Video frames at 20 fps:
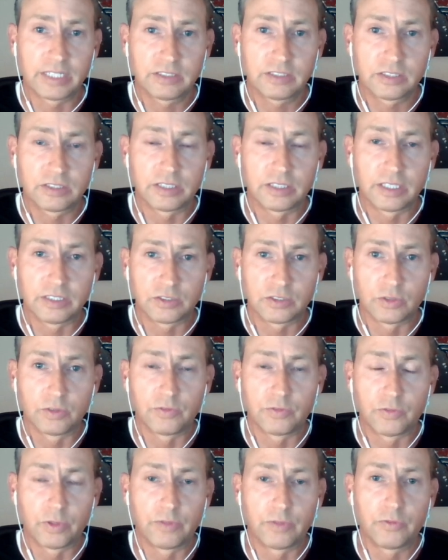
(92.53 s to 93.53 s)

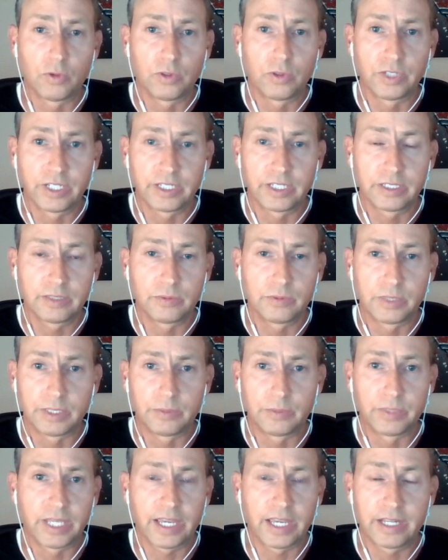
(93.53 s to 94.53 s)
so for the full year,
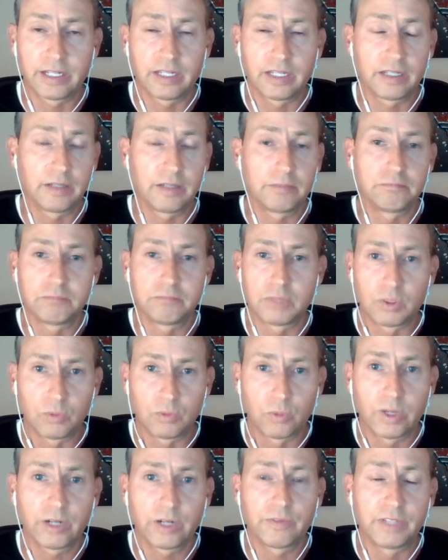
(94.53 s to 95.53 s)
we had
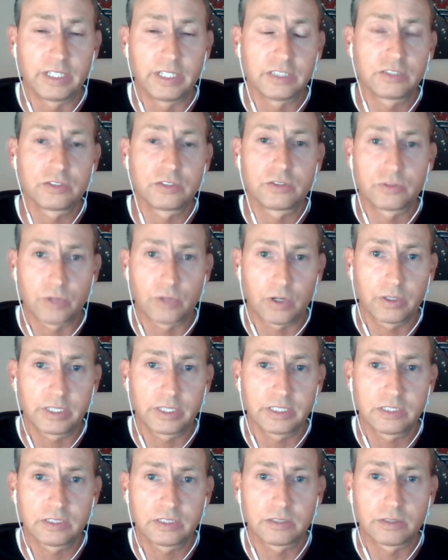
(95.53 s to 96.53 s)
one of the
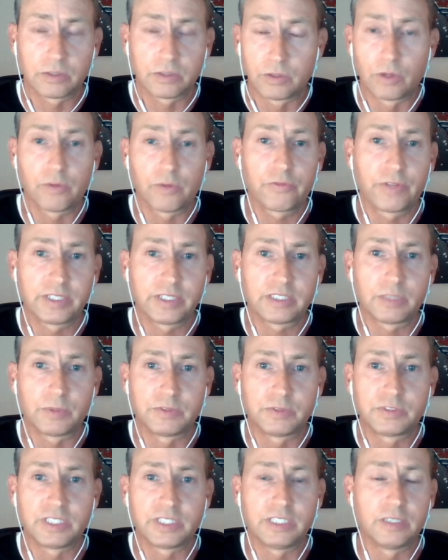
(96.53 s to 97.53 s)
strongest growth rates that
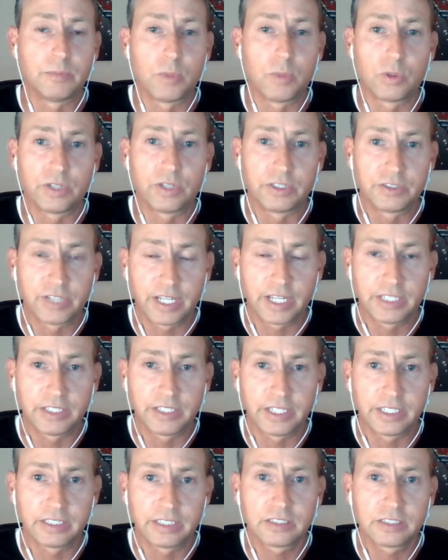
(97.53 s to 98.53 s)
we've seen in more than 10
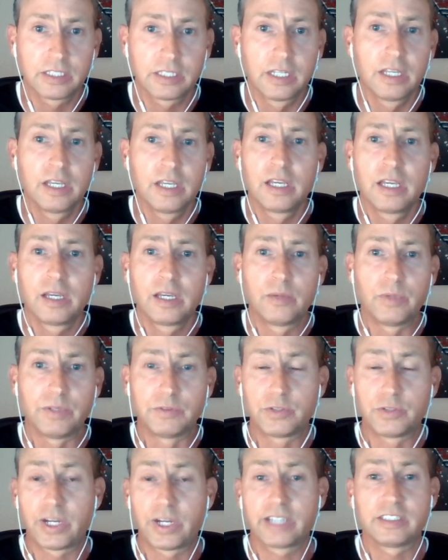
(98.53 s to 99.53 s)
years.
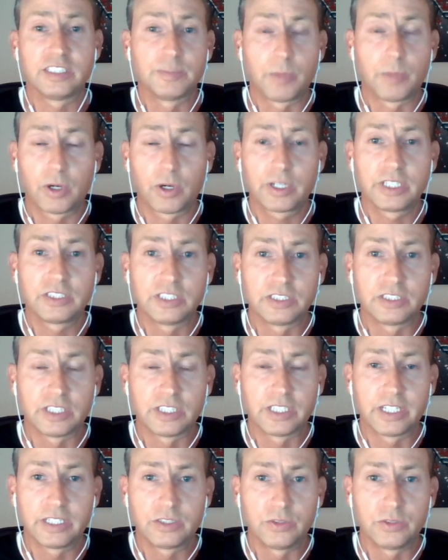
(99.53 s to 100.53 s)
We've tracked this market since
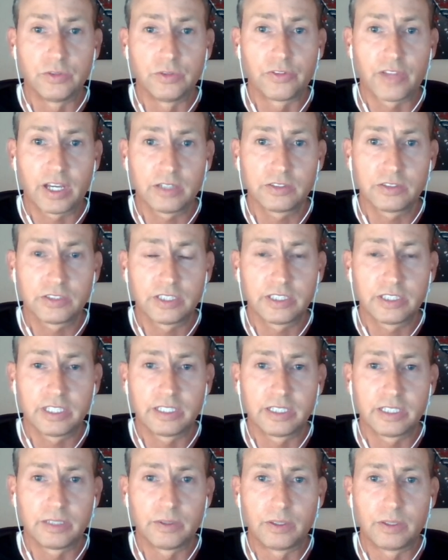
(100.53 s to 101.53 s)
the year 2000,
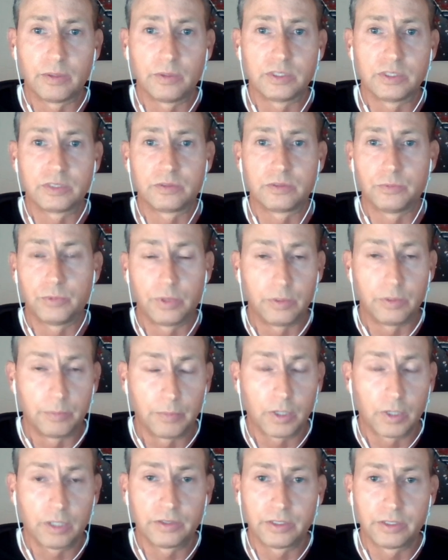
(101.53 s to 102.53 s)
and it was
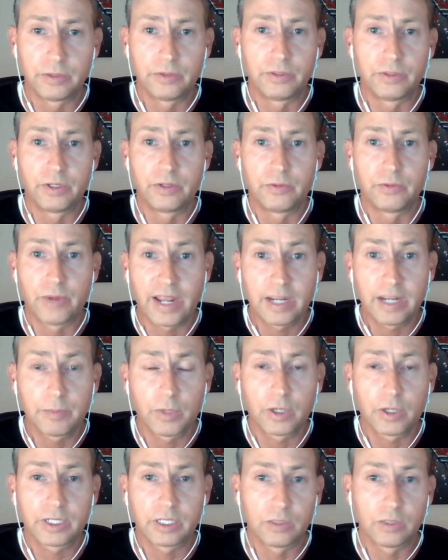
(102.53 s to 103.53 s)
the RAN
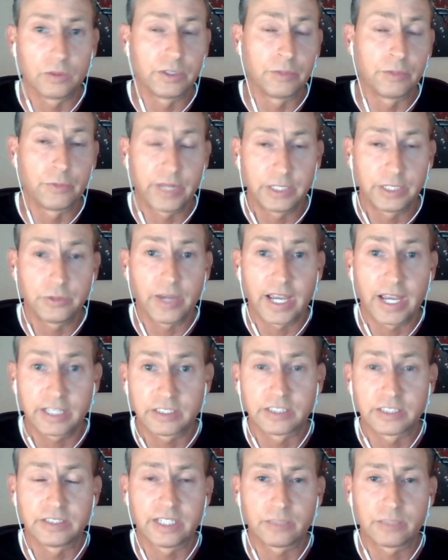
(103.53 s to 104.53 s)
market, or the radio
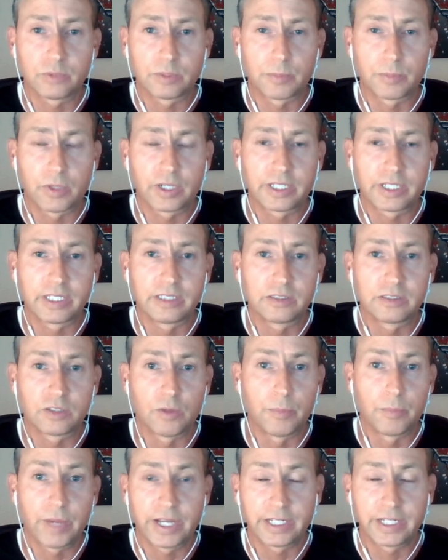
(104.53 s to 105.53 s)
access network market,
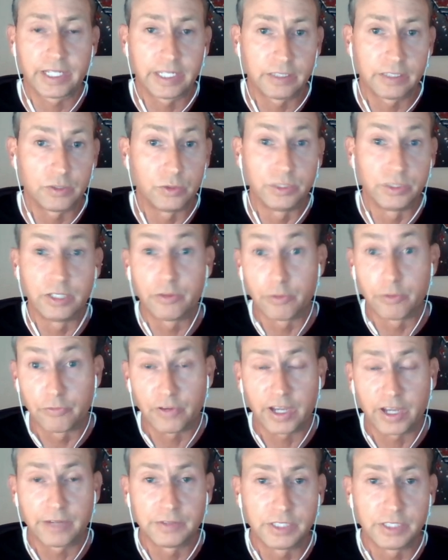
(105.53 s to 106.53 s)
combining here 2G through
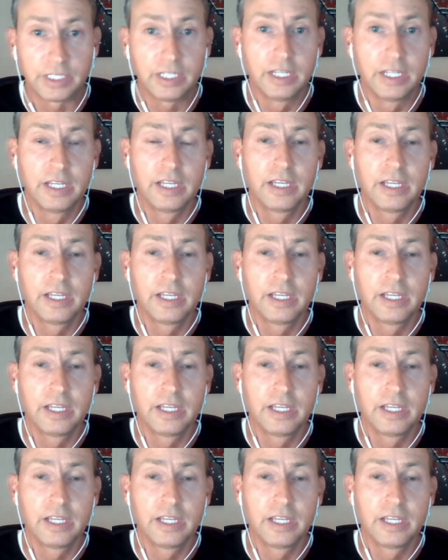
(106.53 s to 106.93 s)
5G,